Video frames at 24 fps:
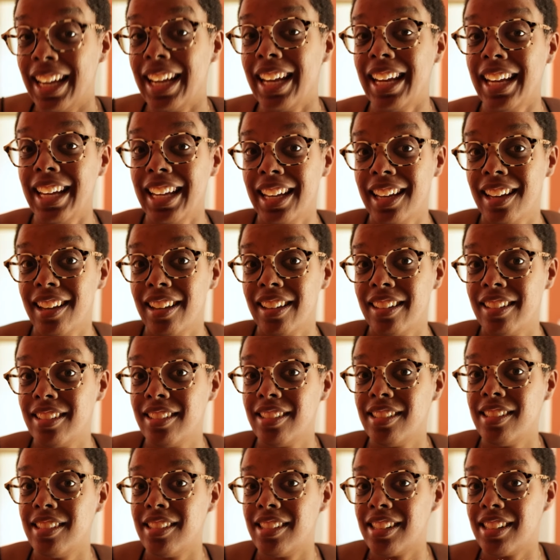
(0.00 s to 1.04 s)

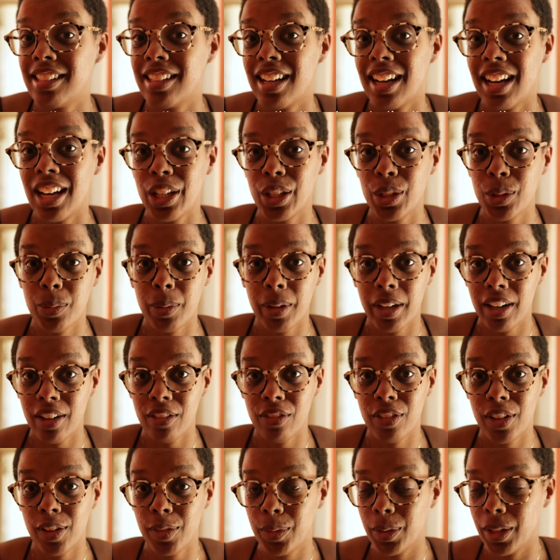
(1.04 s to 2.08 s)
and I just want to have
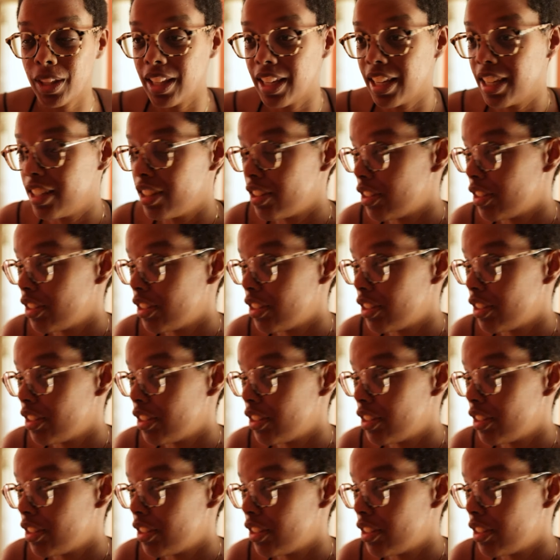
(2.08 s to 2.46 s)
fun with it.